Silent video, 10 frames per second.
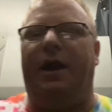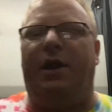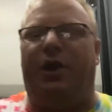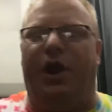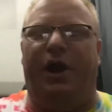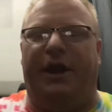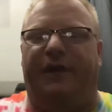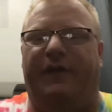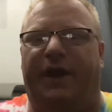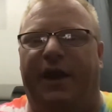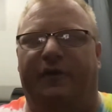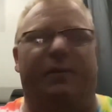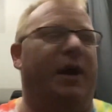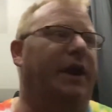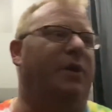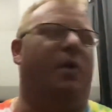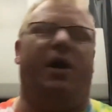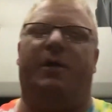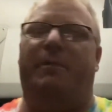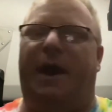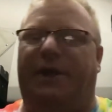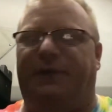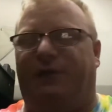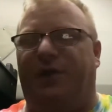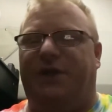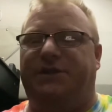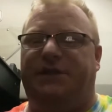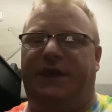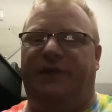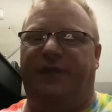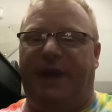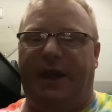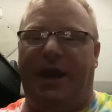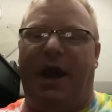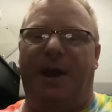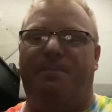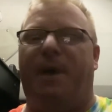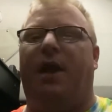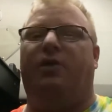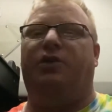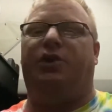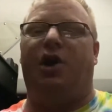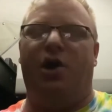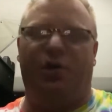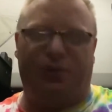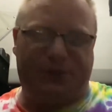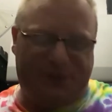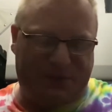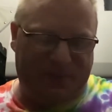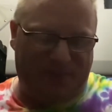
Good evening, everybody, and welcome back to Freeze TV. I am Michael, your host,